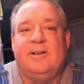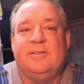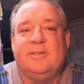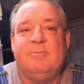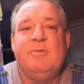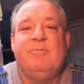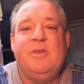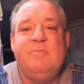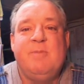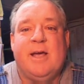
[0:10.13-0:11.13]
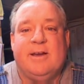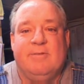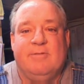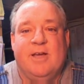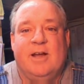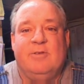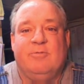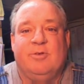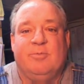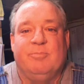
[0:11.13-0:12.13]
some of the feedback I've gotten
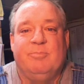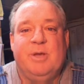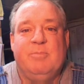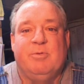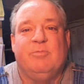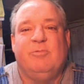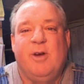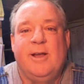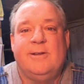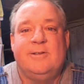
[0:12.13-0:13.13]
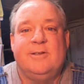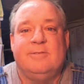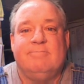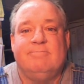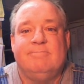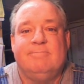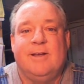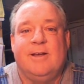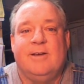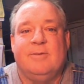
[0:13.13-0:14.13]
from people, friends and
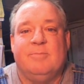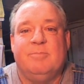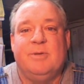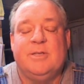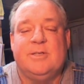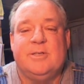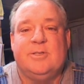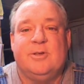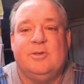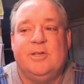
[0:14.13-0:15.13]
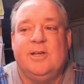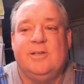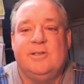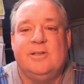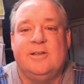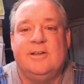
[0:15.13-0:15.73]
business associates,